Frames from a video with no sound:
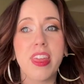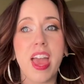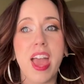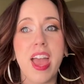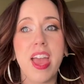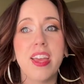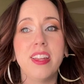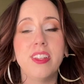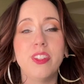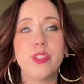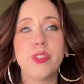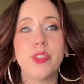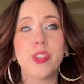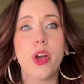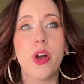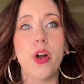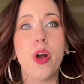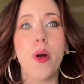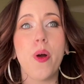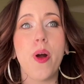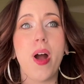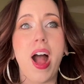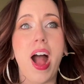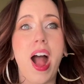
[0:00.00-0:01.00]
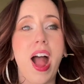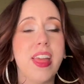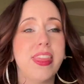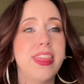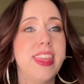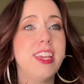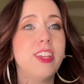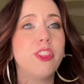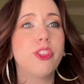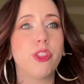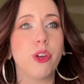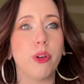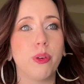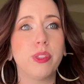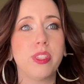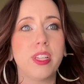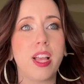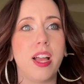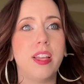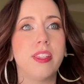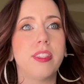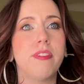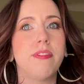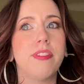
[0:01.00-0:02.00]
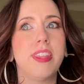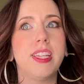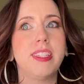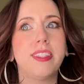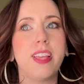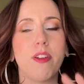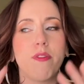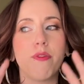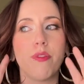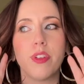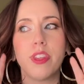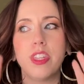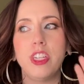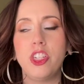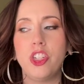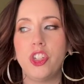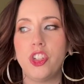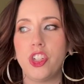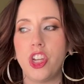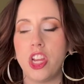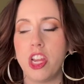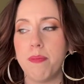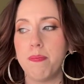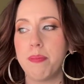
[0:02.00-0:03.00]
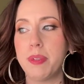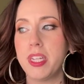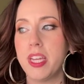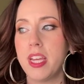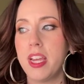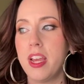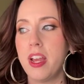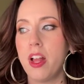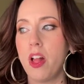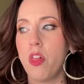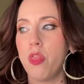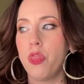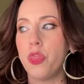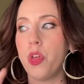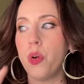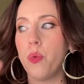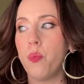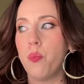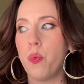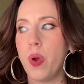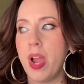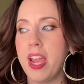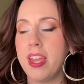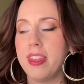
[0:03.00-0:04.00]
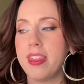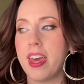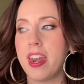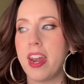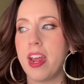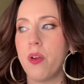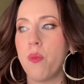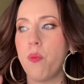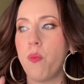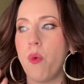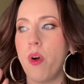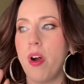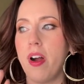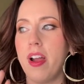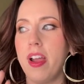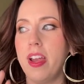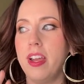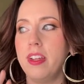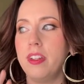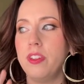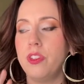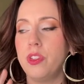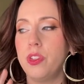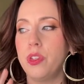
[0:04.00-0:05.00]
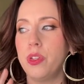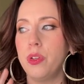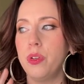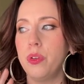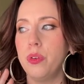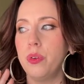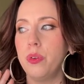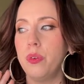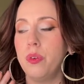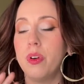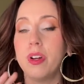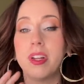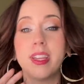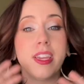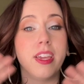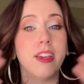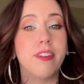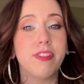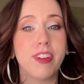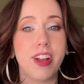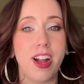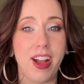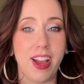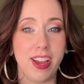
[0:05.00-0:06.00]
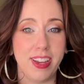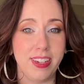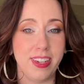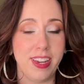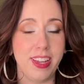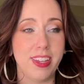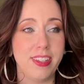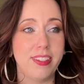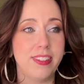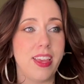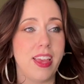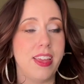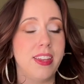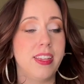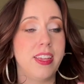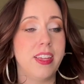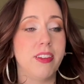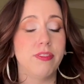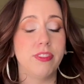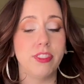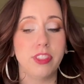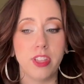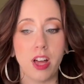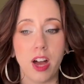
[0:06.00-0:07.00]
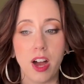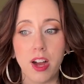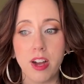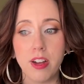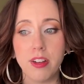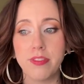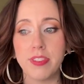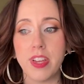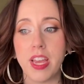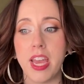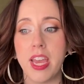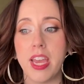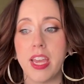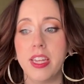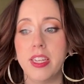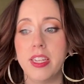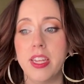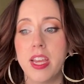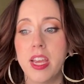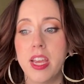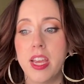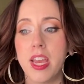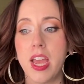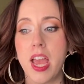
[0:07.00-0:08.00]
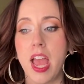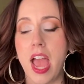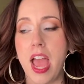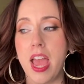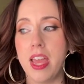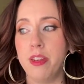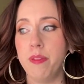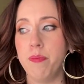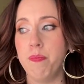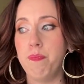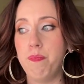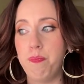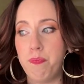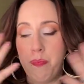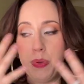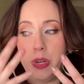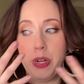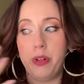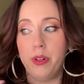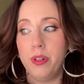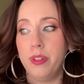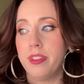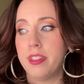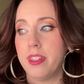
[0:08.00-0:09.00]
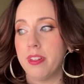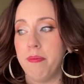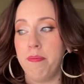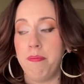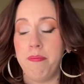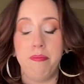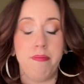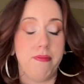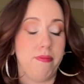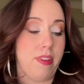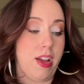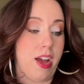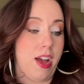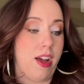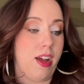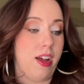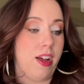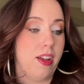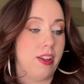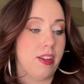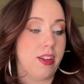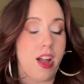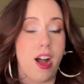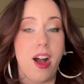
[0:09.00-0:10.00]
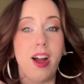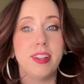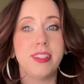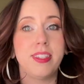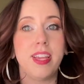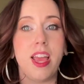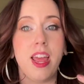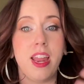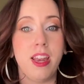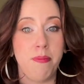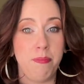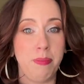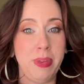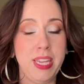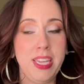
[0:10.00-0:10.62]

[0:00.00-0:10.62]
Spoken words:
And so I think those kinds of things have really shaped the way that I want to give kindness and give love and build content and